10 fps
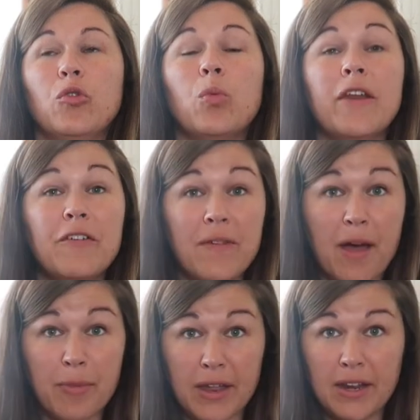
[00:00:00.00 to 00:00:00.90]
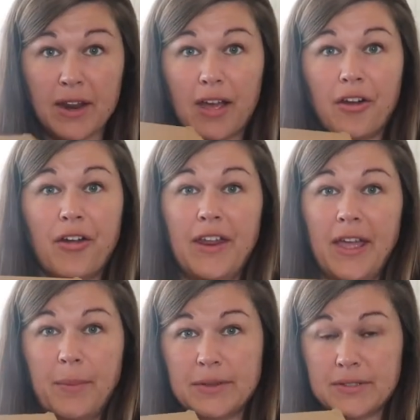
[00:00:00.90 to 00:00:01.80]
$25.99 on
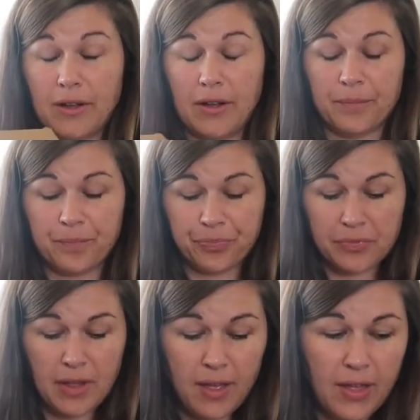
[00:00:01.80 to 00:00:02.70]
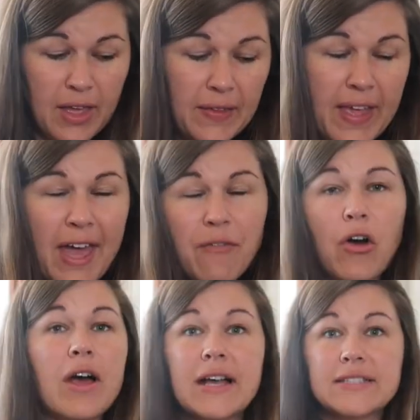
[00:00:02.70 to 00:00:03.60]
Amazon, and they have
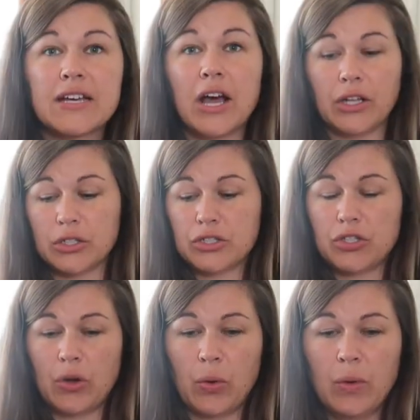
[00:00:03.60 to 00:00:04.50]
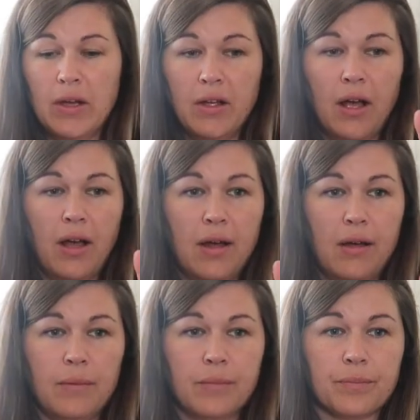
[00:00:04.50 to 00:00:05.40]
all kinds of colors. So
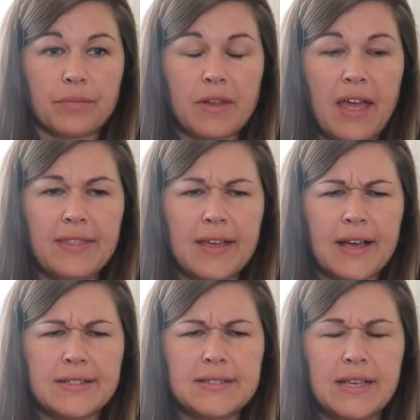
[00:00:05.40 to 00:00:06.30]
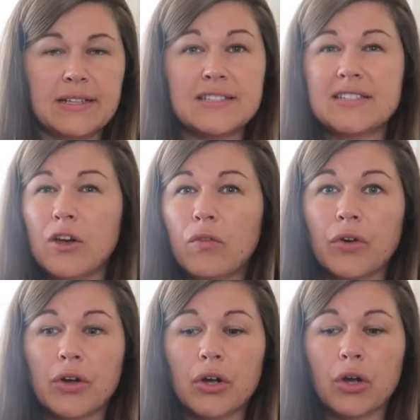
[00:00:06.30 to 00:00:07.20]
I think I've seen
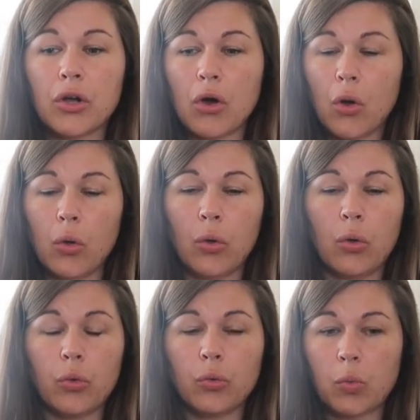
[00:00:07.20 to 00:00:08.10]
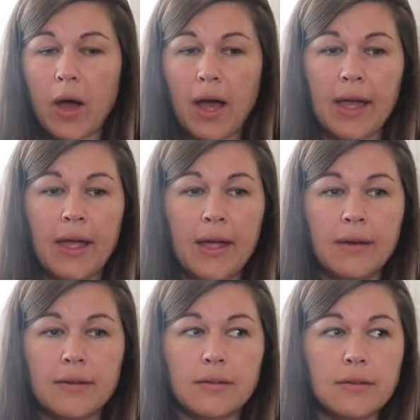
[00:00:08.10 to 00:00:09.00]
silver, gold, white,